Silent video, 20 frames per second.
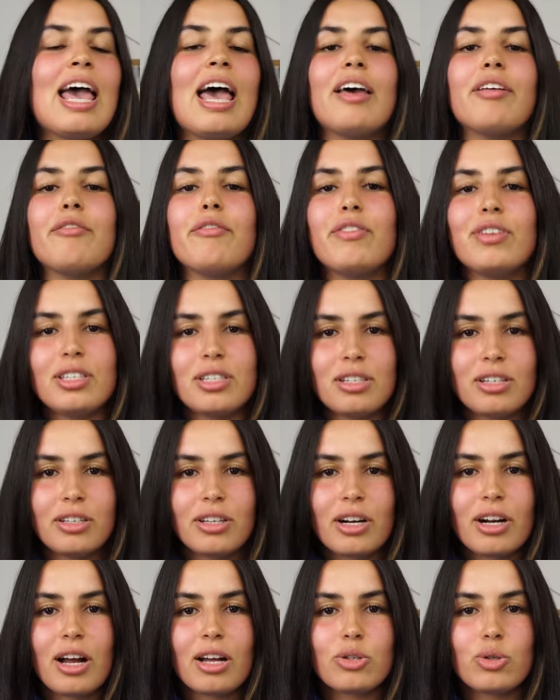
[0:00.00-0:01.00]
and visiting
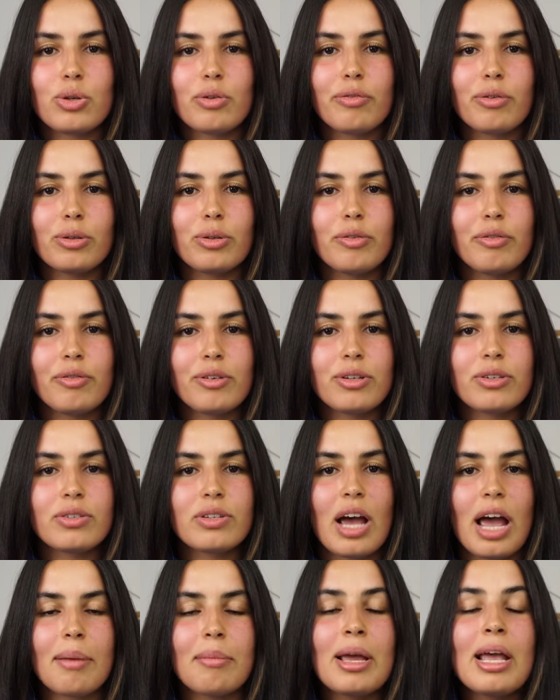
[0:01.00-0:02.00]
their country for the first
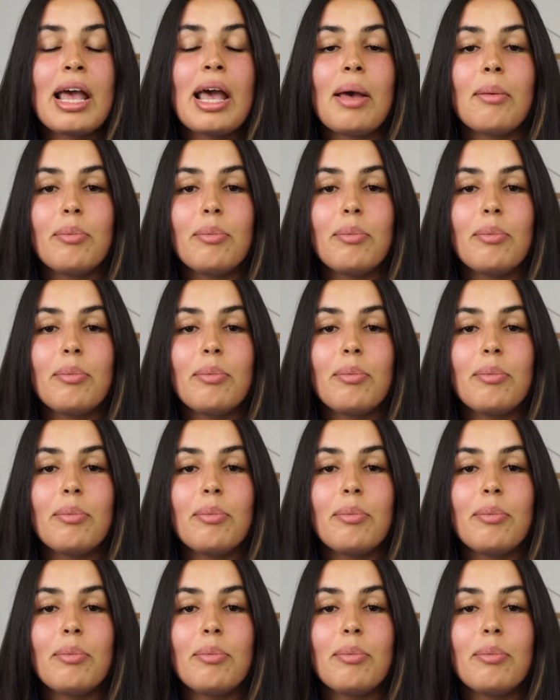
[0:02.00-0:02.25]
time.